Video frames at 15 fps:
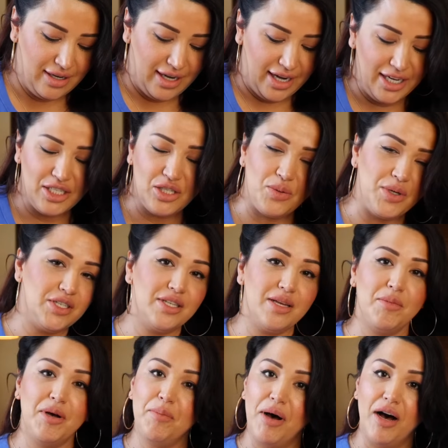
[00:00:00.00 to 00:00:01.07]
I switch
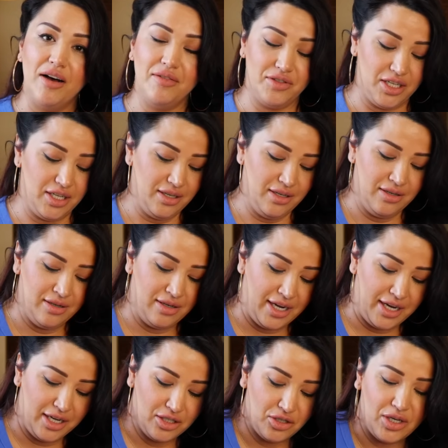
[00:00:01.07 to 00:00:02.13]
them up often.
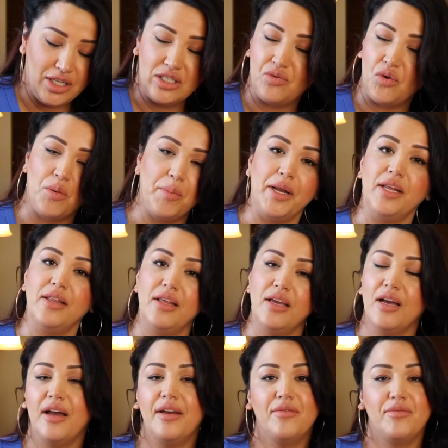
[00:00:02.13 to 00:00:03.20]
I can transform
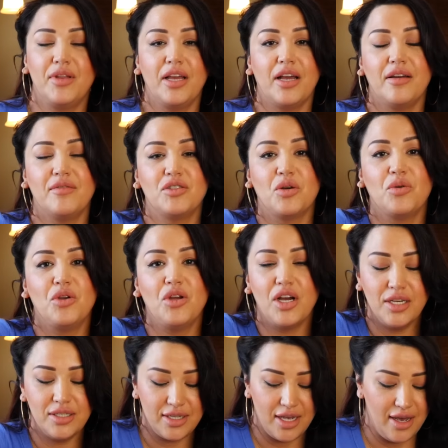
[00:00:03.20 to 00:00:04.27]
anything. I think I've shown you
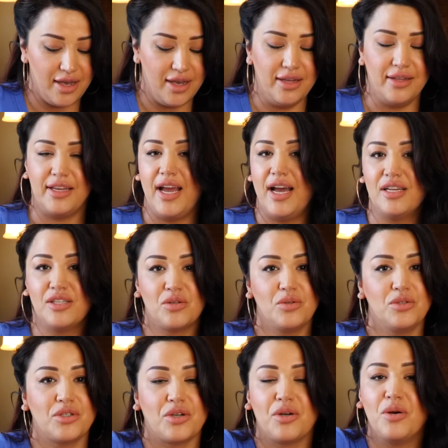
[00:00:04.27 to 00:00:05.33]
guys that, and
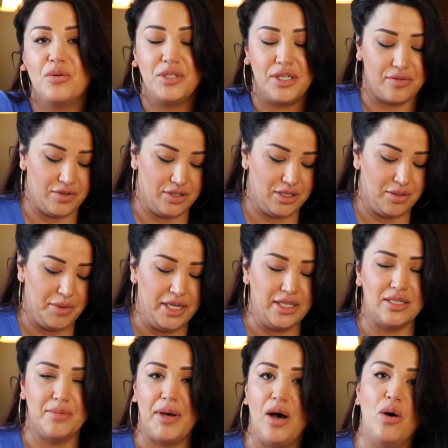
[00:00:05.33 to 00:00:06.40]
casseroles are no different to me.
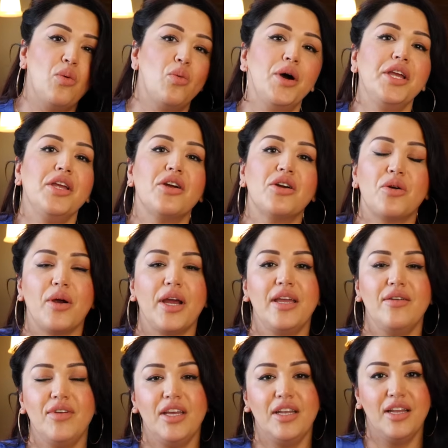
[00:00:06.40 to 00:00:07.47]
It's about what you're
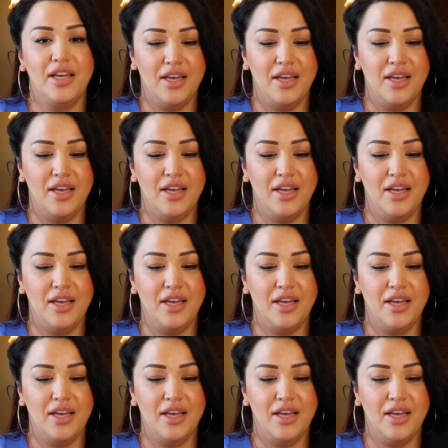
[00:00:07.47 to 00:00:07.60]
craving.